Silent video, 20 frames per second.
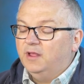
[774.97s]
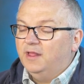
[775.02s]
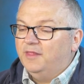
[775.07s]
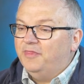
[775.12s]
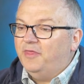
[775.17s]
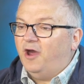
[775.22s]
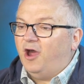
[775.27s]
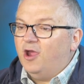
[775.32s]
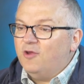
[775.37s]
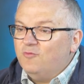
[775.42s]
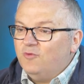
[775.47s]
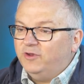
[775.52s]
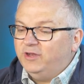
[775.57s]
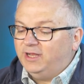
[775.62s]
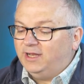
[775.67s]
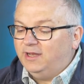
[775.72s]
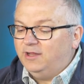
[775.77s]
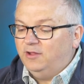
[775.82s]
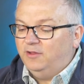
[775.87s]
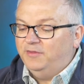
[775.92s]
that
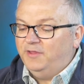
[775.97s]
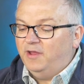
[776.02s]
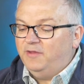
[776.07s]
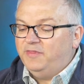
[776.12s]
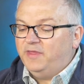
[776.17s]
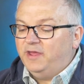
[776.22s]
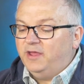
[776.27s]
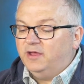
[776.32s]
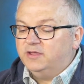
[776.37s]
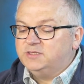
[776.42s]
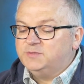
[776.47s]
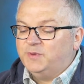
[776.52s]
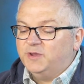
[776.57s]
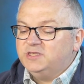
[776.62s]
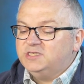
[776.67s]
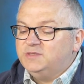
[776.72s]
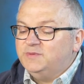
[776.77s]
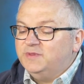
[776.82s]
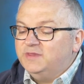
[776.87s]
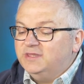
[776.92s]
ironically, although they are supposed
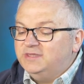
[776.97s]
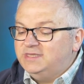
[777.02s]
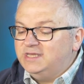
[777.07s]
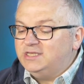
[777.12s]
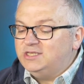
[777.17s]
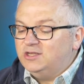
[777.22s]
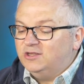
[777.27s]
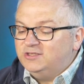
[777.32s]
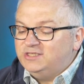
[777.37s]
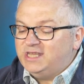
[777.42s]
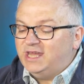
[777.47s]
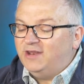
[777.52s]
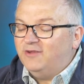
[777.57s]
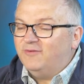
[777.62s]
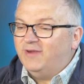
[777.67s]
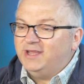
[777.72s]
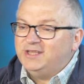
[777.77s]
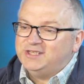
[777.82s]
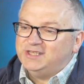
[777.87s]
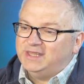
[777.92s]
to be the digital
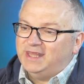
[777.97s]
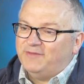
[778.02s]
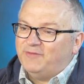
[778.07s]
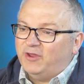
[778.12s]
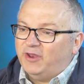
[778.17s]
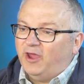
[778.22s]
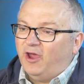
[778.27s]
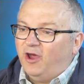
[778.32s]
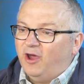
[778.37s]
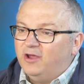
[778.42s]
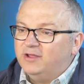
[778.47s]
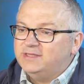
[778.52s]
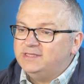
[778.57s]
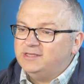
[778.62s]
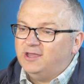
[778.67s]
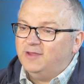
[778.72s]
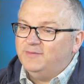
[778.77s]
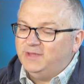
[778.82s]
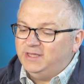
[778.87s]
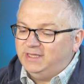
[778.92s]
generation, they've had a hard
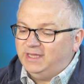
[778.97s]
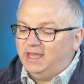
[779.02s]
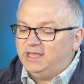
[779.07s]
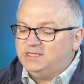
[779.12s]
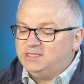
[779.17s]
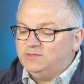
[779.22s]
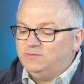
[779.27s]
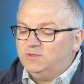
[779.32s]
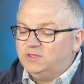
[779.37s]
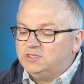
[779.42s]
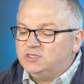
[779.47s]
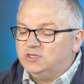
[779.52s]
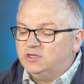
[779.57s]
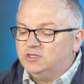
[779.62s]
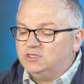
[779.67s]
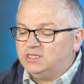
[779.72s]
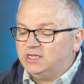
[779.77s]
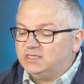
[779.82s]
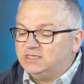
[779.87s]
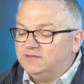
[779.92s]
time engaging with church
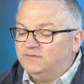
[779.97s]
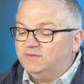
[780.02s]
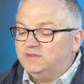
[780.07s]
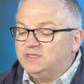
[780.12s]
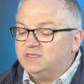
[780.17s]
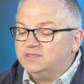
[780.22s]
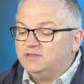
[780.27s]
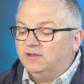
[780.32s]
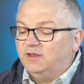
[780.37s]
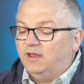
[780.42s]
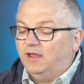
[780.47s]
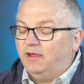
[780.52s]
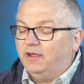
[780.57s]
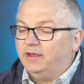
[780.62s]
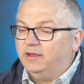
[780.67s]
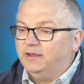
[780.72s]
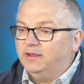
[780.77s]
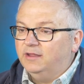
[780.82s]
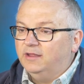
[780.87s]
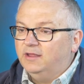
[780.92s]
activities online
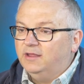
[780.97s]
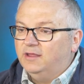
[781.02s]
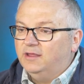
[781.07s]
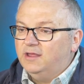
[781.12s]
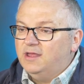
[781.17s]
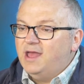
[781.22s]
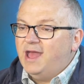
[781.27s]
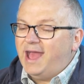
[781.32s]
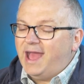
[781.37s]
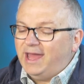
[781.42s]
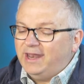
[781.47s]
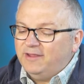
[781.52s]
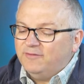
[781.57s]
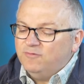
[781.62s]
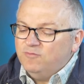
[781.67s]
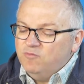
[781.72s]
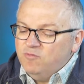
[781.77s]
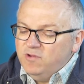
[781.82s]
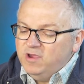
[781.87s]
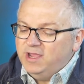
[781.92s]
and have
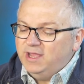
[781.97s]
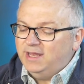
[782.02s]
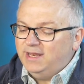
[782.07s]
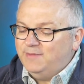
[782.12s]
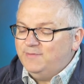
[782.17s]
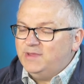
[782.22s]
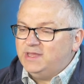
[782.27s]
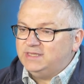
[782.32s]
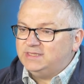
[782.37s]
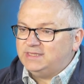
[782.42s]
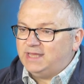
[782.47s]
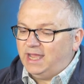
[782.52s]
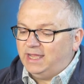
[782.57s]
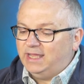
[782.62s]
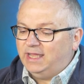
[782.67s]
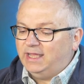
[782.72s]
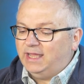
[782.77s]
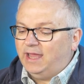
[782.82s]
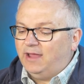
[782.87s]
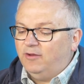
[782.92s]
really missed
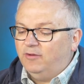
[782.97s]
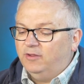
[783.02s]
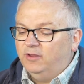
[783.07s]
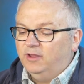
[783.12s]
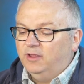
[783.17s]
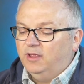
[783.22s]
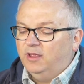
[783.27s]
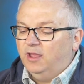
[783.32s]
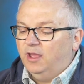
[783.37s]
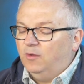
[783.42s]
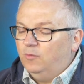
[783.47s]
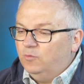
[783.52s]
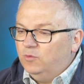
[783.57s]
hanging out and